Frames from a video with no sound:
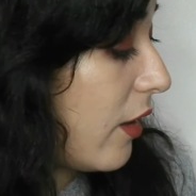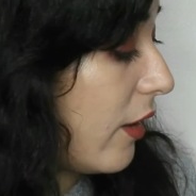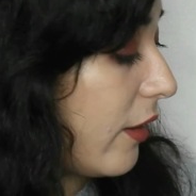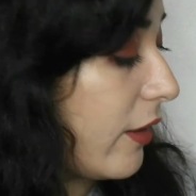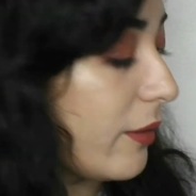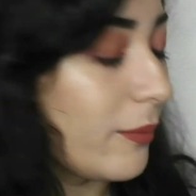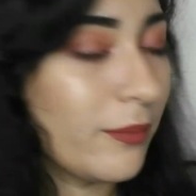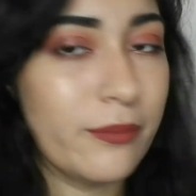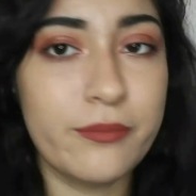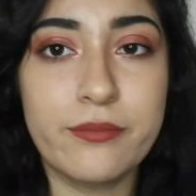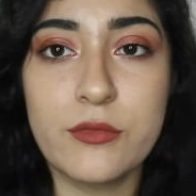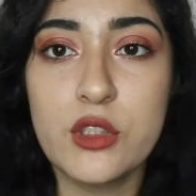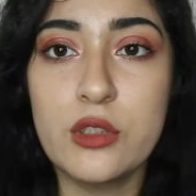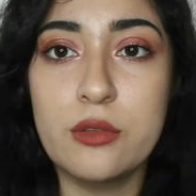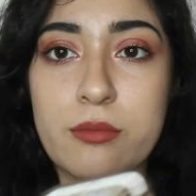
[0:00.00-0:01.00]

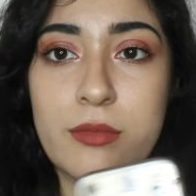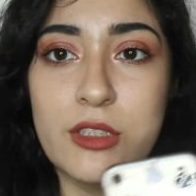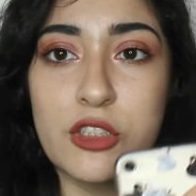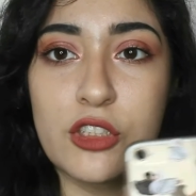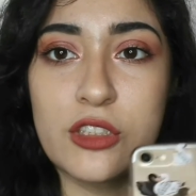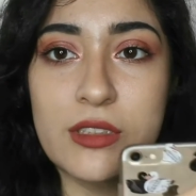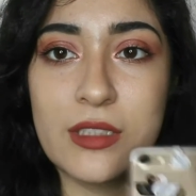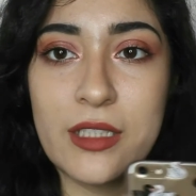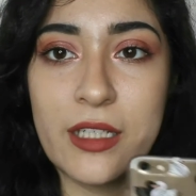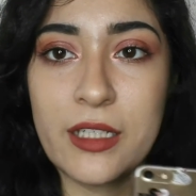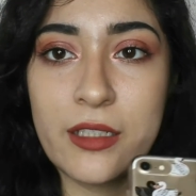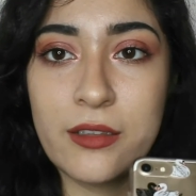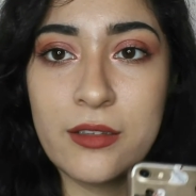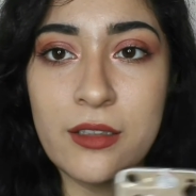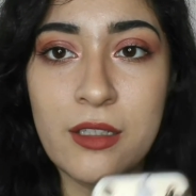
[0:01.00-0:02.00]
So it's just
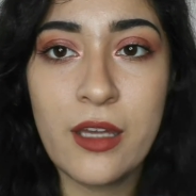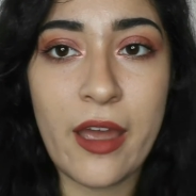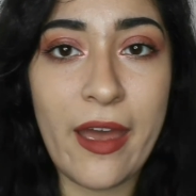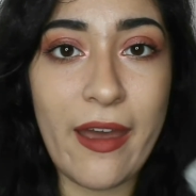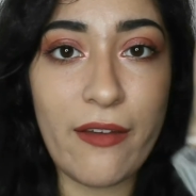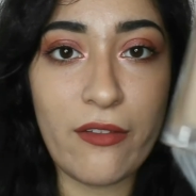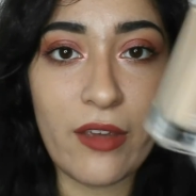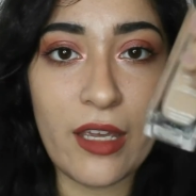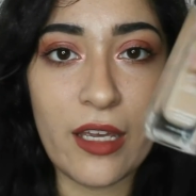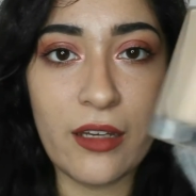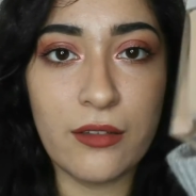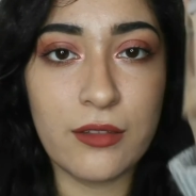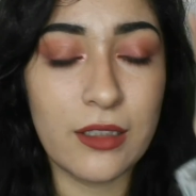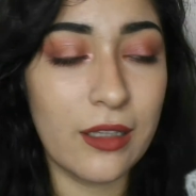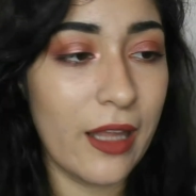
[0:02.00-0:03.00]
like
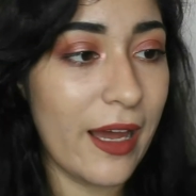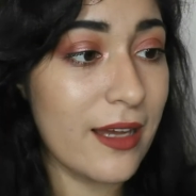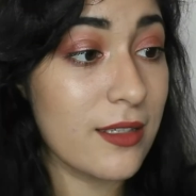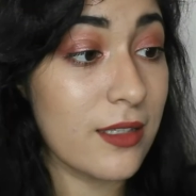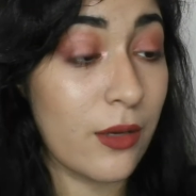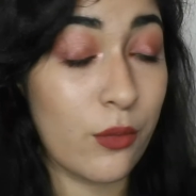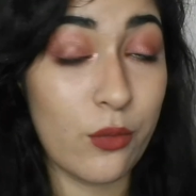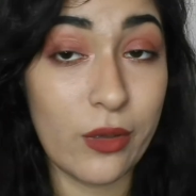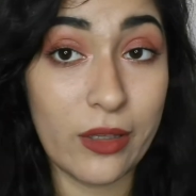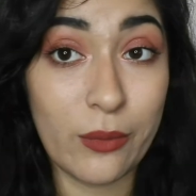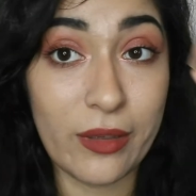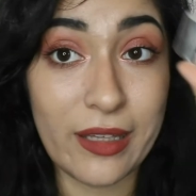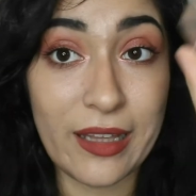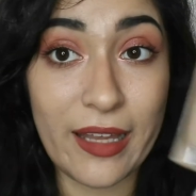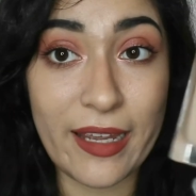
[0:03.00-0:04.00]
heavy glass. I
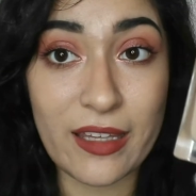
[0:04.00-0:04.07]
really